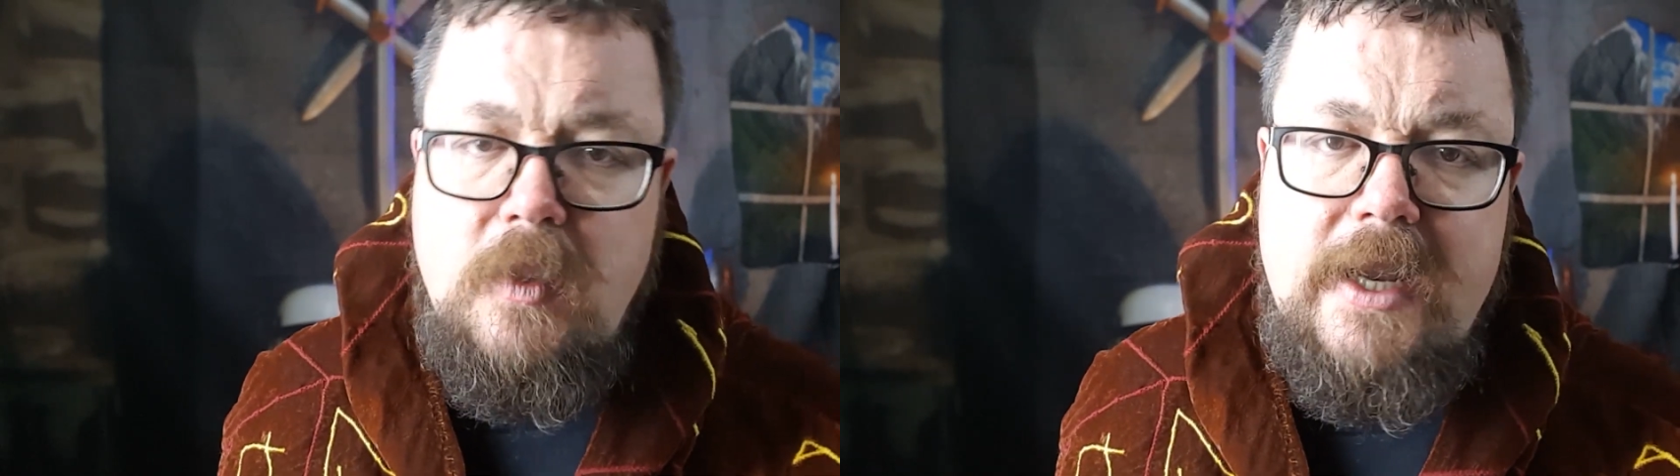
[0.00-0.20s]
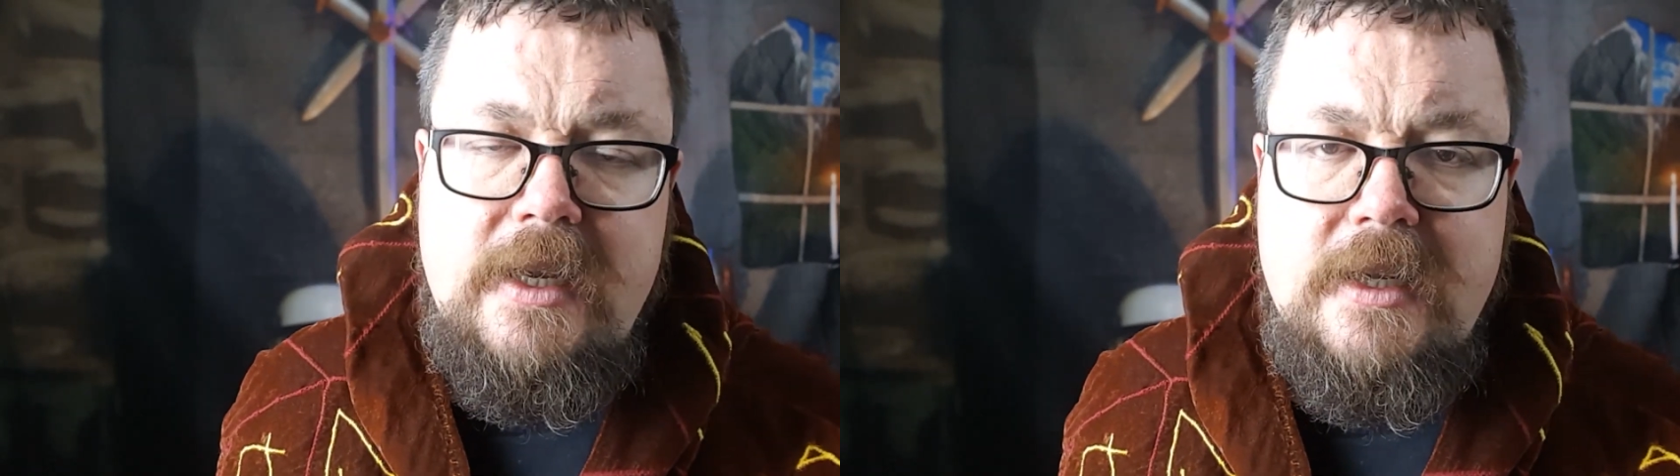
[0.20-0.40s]

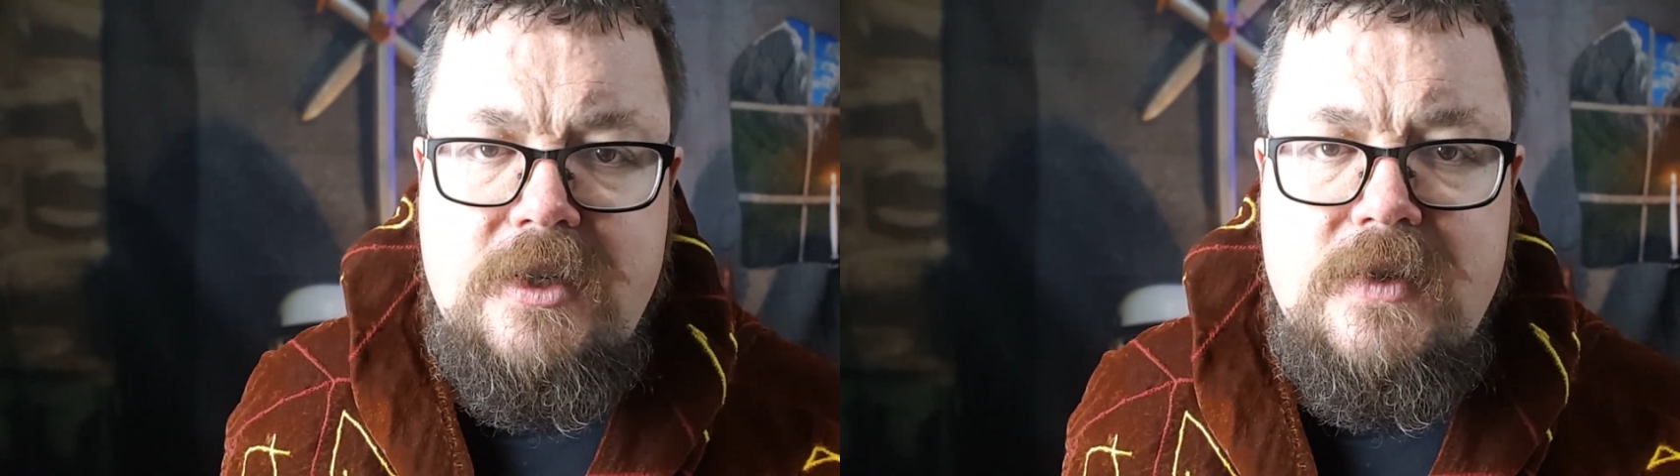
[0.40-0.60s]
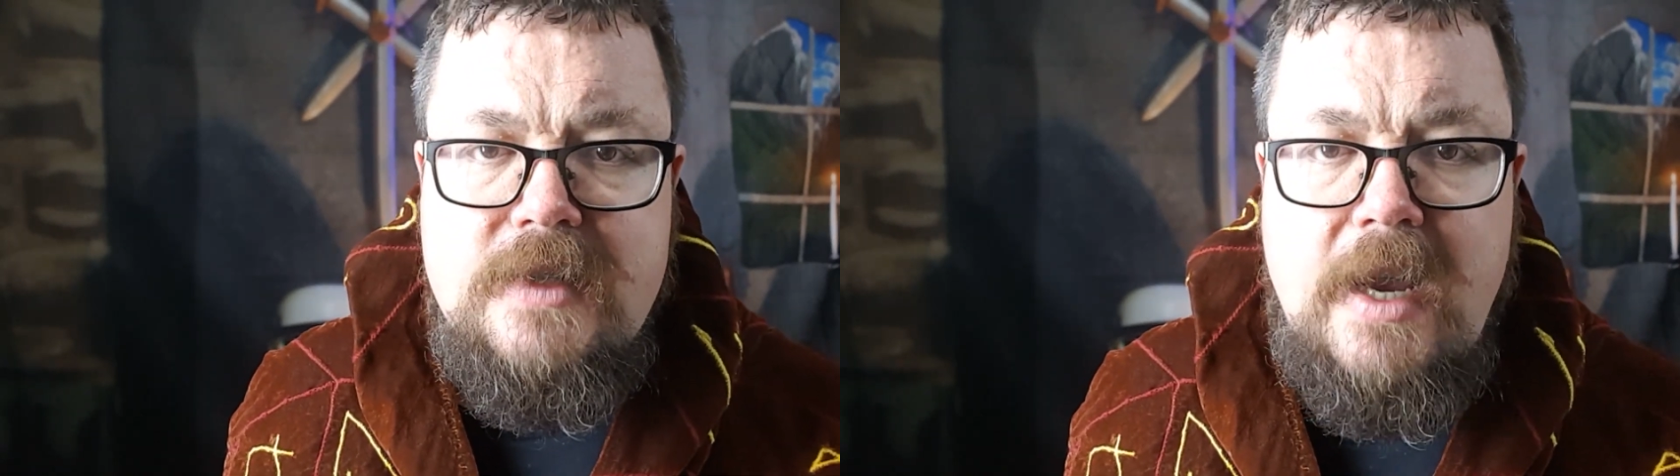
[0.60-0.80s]
Why didn't I
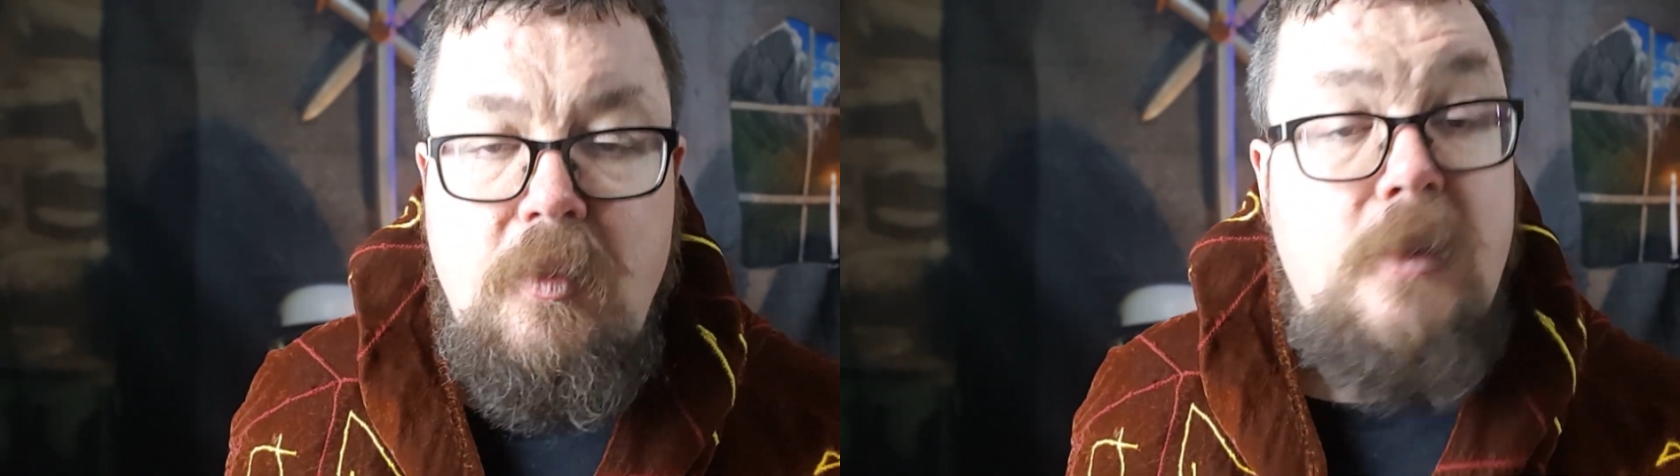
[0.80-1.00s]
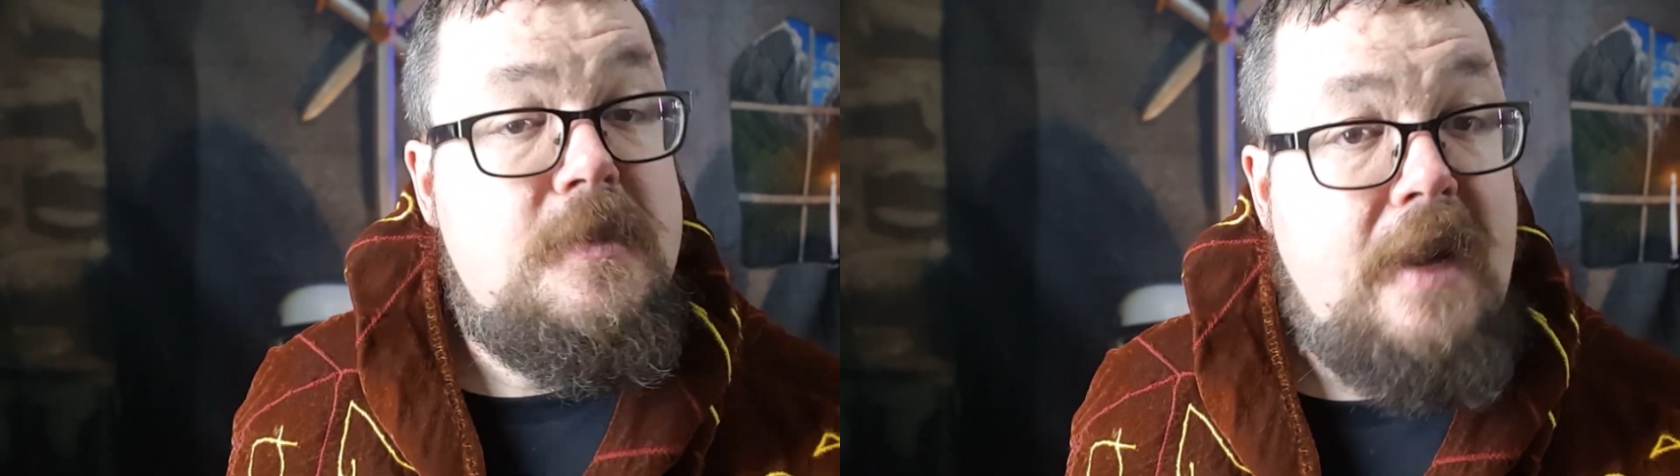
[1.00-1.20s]
choose that?
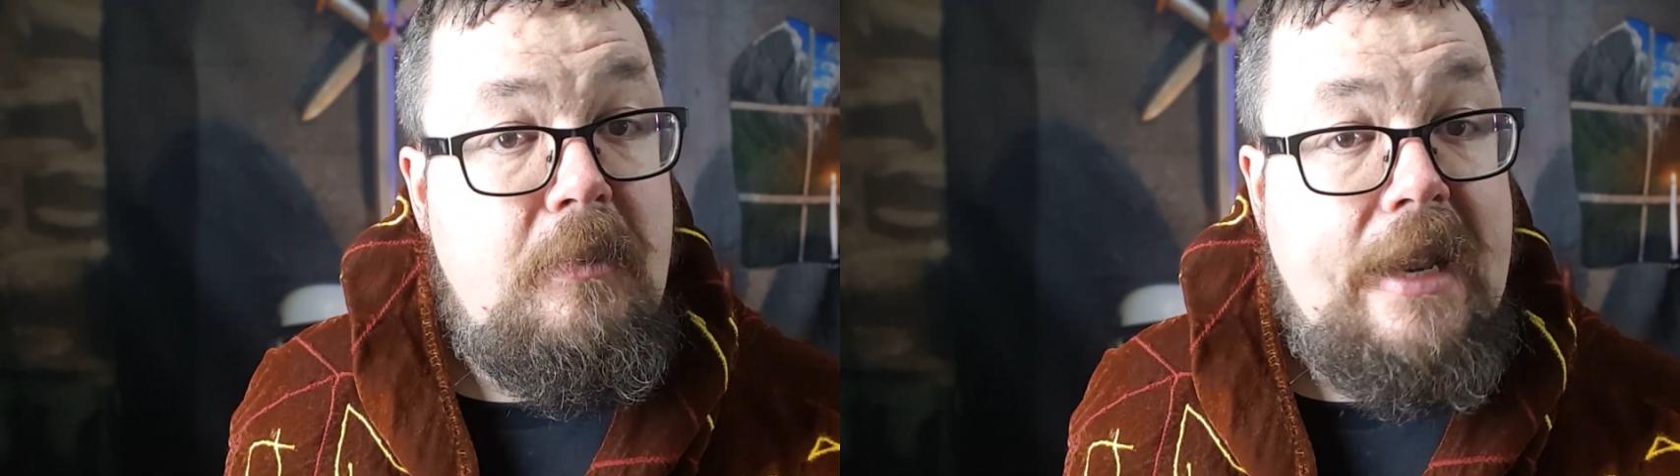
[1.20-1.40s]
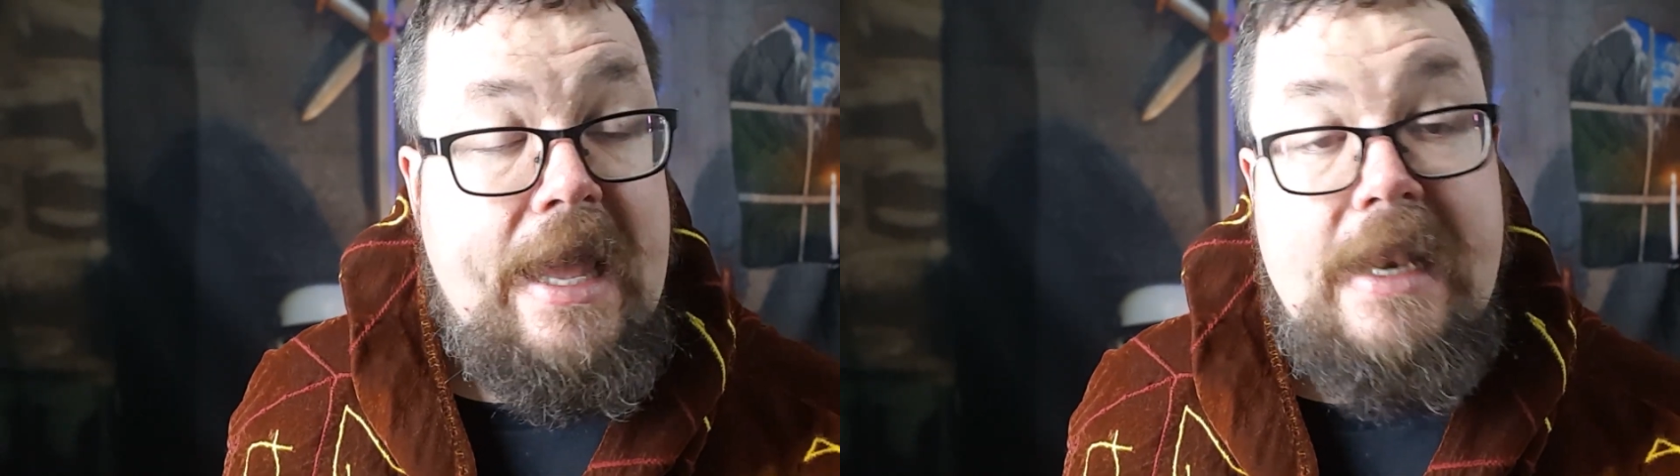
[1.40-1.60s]
What was my
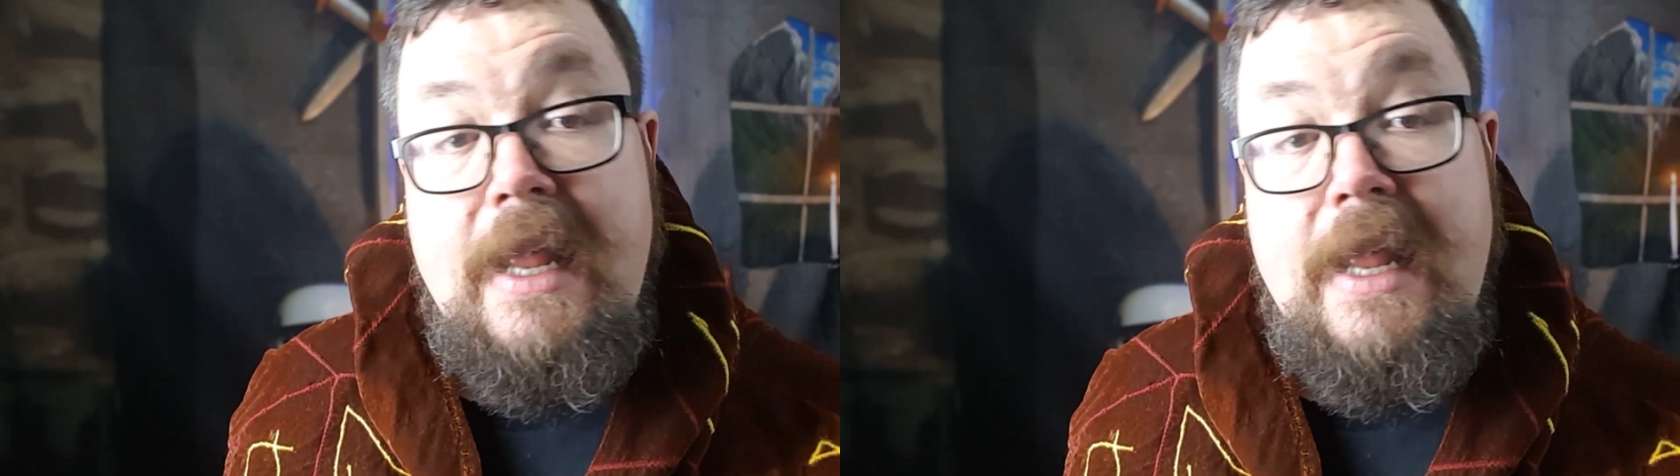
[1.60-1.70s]
plan?